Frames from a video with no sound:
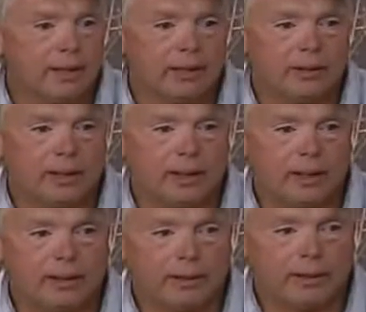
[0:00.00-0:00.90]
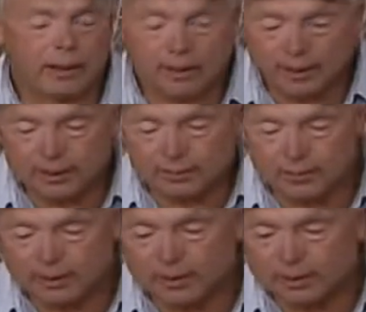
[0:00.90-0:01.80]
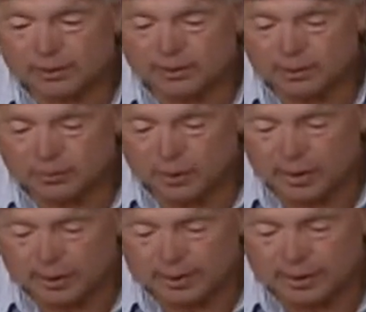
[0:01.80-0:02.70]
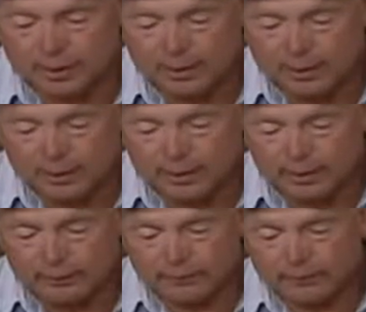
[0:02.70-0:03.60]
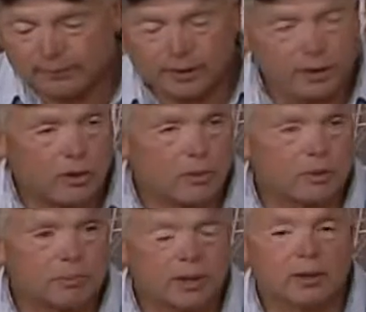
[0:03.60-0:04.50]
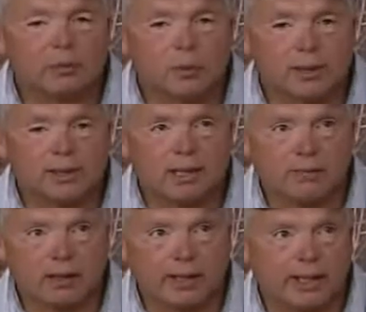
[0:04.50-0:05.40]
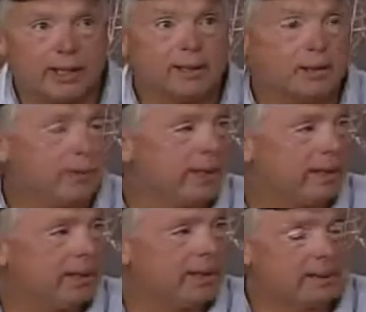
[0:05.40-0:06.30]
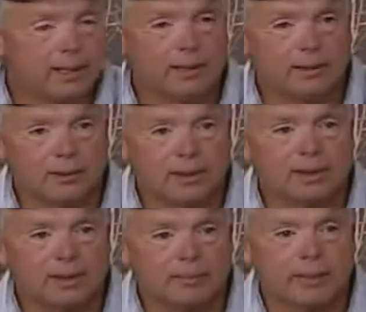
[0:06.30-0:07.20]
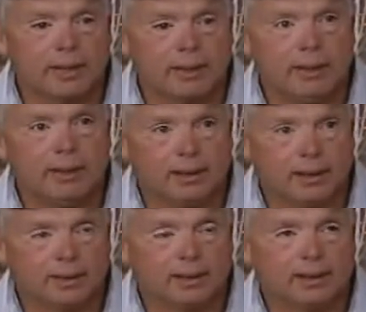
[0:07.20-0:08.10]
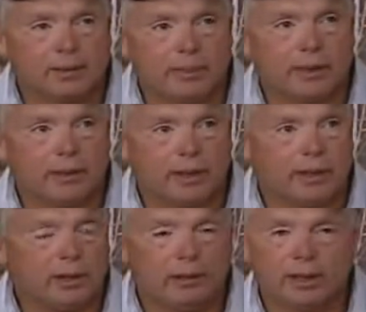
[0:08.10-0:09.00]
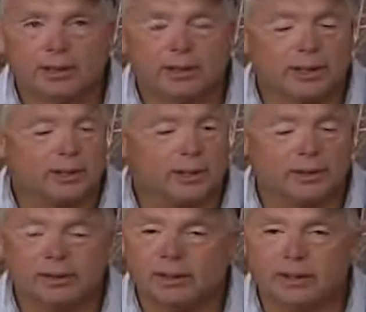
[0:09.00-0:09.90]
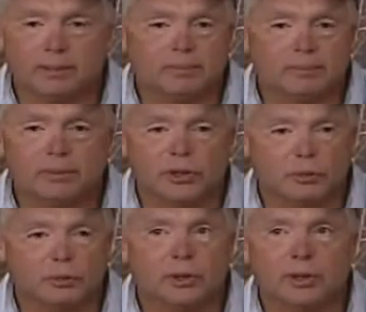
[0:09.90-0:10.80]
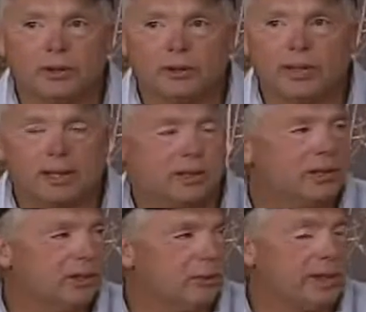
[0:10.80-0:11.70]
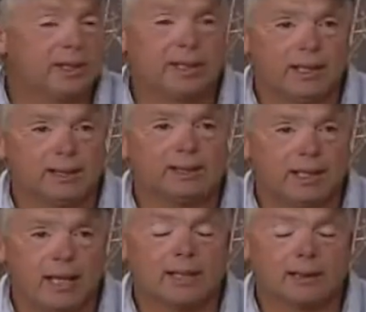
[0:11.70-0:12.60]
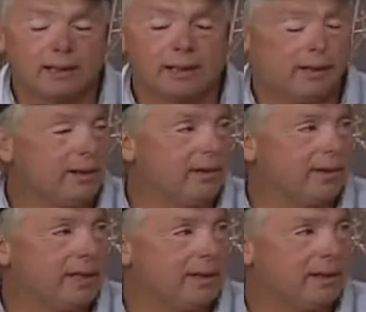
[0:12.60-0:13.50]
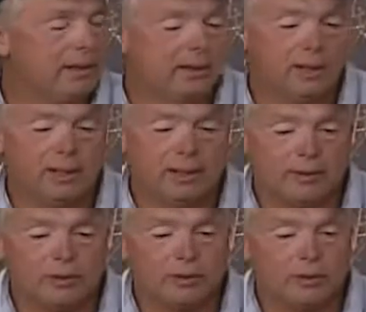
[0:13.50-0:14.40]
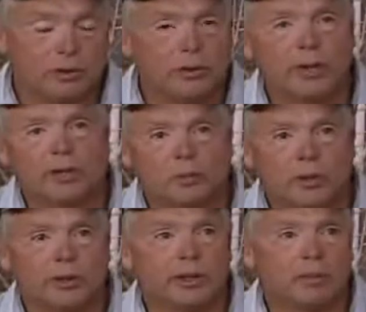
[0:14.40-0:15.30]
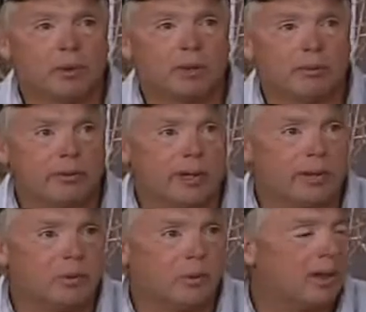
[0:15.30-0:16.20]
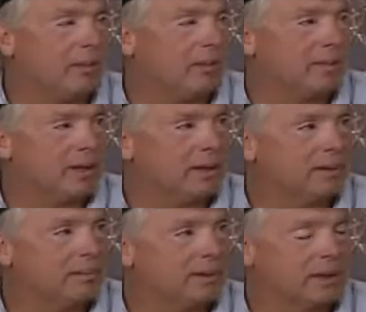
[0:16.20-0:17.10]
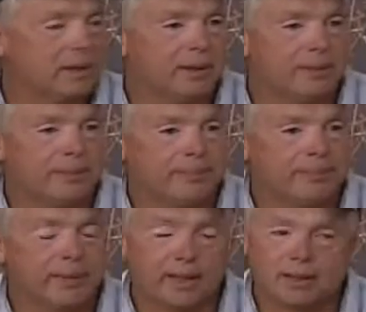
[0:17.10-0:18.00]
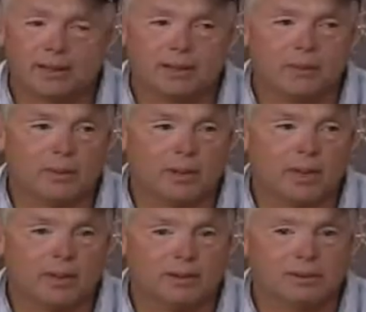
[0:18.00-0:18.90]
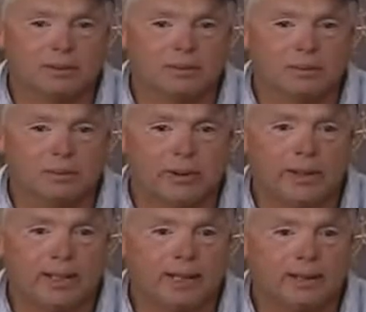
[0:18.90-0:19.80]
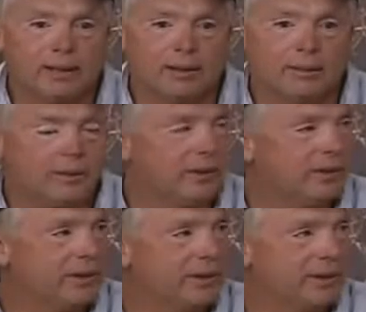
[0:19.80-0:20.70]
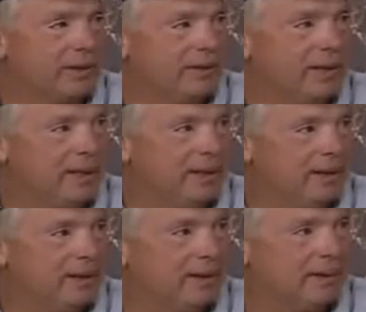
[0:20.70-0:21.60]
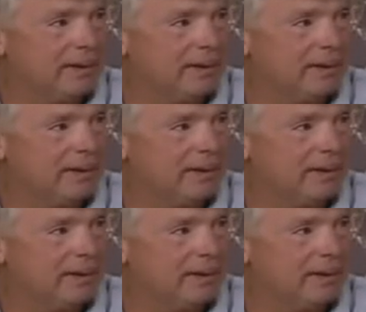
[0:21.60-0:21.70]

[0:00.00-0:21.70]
You know, another thing I'd like to really stress upon is that if your home inspector points out for you to get someone in and take a look at something, get a second opinion on it, you know, I stress that you should really do that because there's a reason he's asking you to do that. Yeah. You know, if you don't do it, that's where you're going to probably run into problems. Yeah. So, like I said, we can't tell the future. So. Yeah.